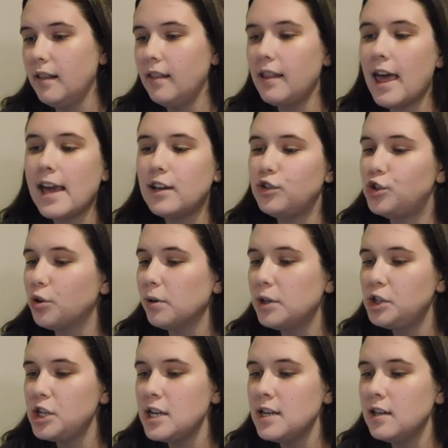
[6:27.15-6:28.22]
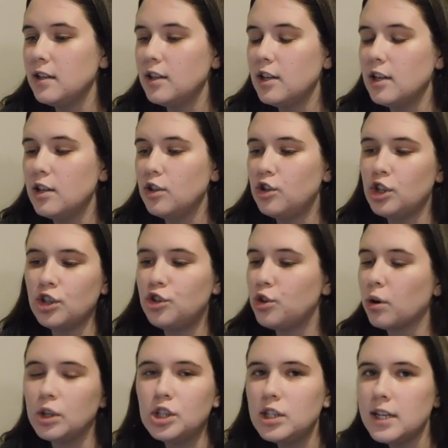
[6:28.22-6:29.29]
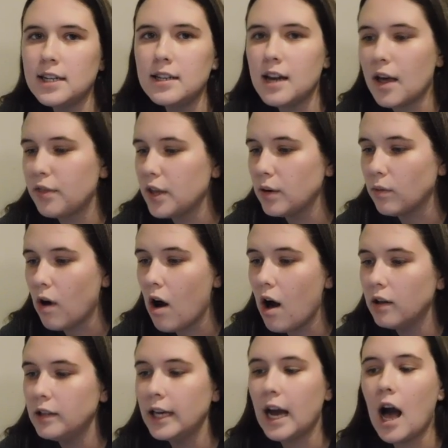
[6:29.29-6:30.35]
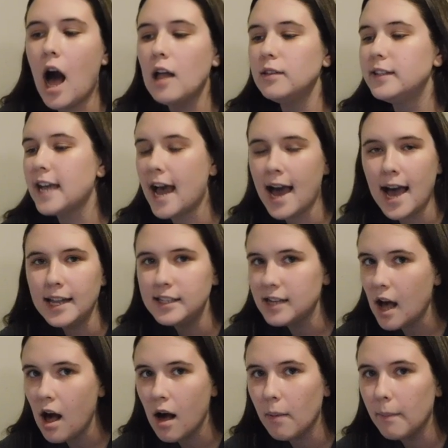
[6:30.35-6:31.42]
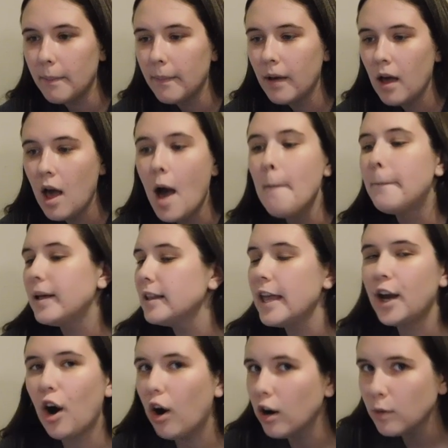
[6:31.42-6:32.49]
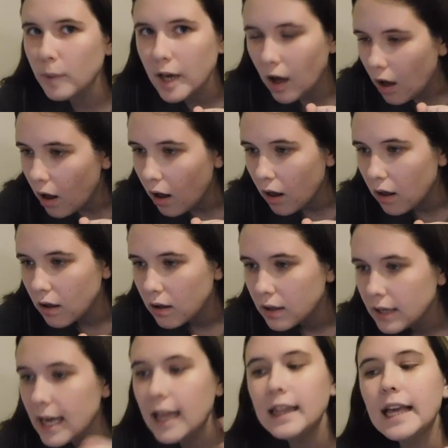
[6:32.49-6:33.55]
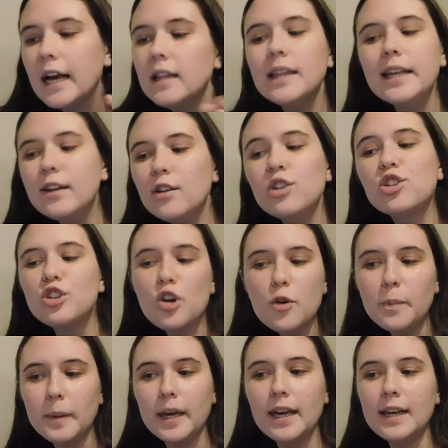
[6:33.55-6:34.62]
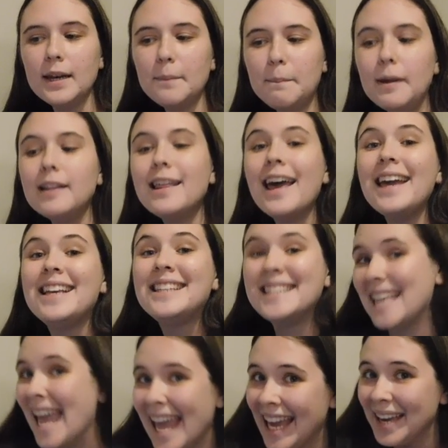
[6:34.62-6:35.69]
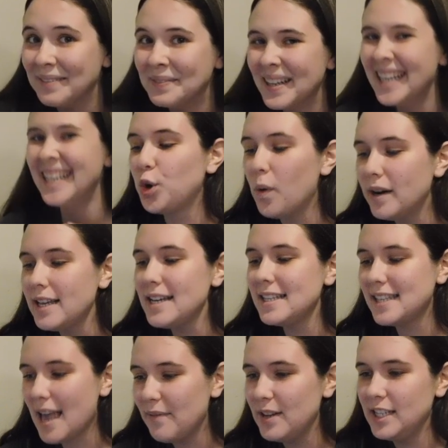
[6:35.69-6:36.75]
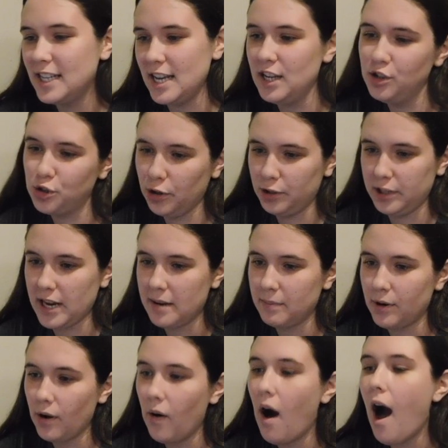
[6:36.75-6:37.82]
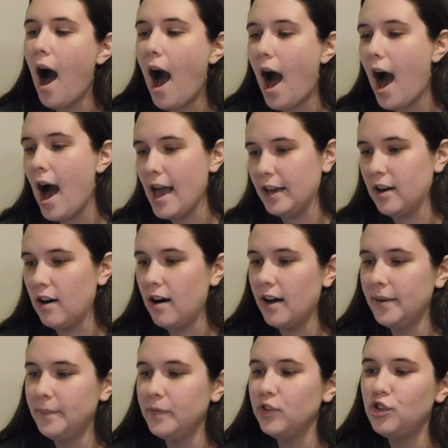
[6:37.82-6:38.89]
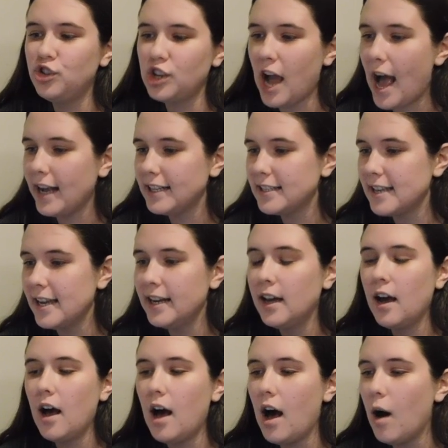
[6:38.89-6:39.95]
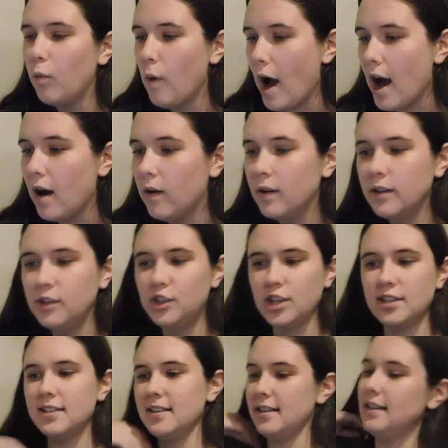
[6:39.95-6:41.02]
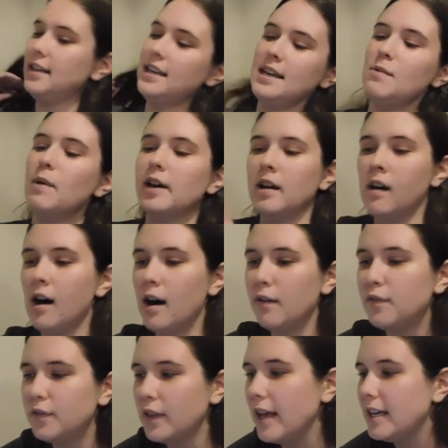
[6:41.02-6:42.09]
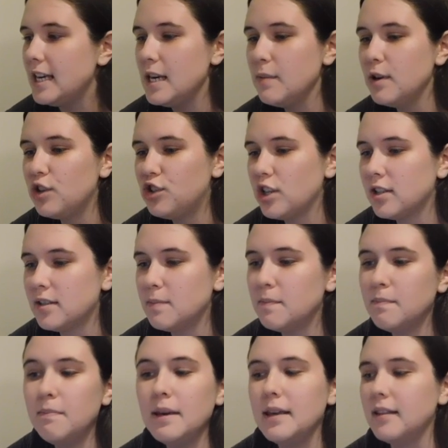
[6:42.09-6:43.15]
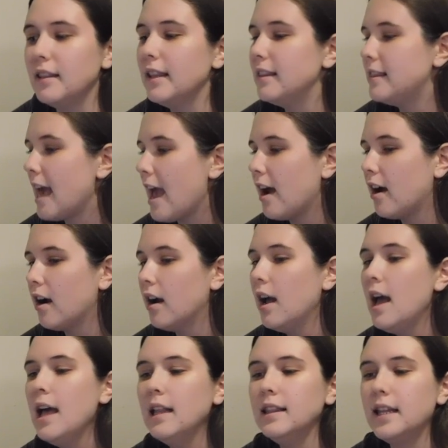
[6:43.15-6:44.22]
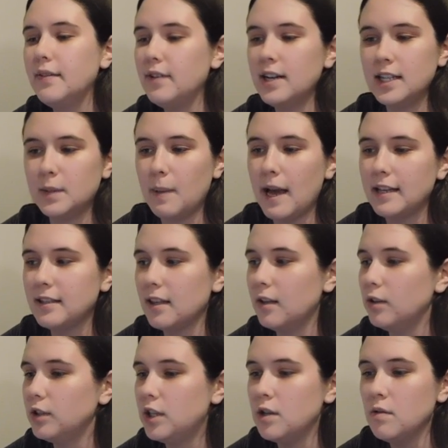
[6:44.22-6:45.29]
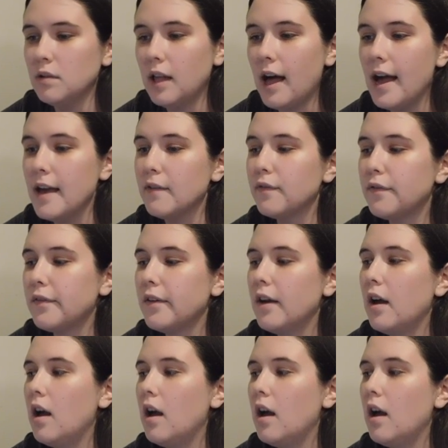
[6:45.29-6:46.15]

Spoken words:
Like Georgie did nothing wrong. Like a tad dumb. But like, aren't we all? Like a little stupid, but like same. 2017 Georgie Denbrough, icon. Jackson, wow, just, he went off. Like he was just there, living his best little cute life.